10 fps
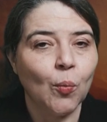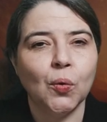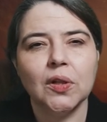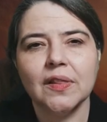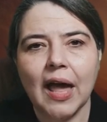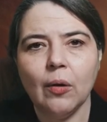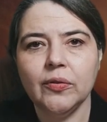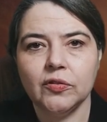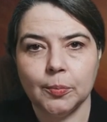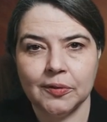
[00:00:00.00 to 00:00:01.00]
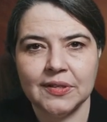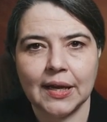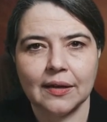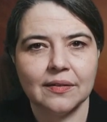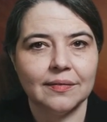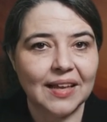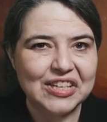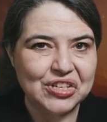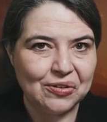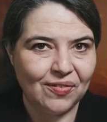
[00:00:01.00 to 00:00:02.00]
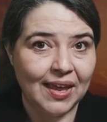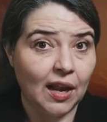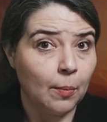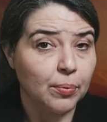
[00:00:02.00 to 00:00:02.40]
will allow us to predict such an event